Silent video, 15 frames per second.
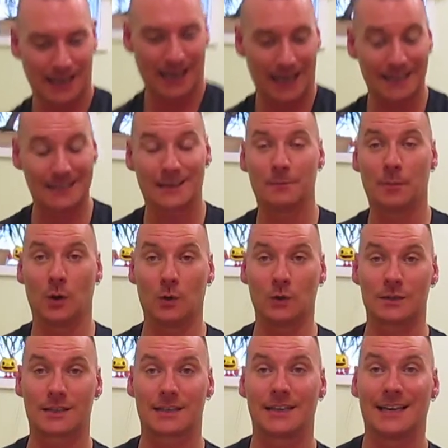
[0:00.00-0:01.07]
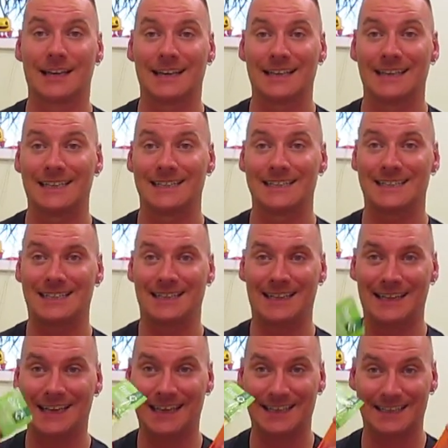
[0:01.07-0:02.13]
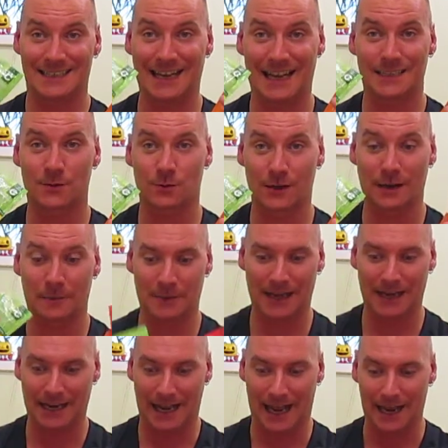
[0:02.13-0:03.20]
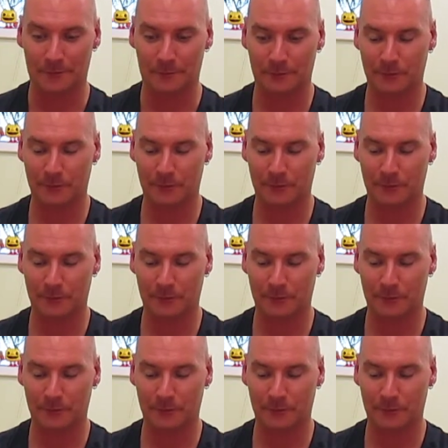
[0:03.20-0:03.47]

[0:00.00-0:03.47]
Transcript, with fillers: as opposed to these. That's what I'm getting at.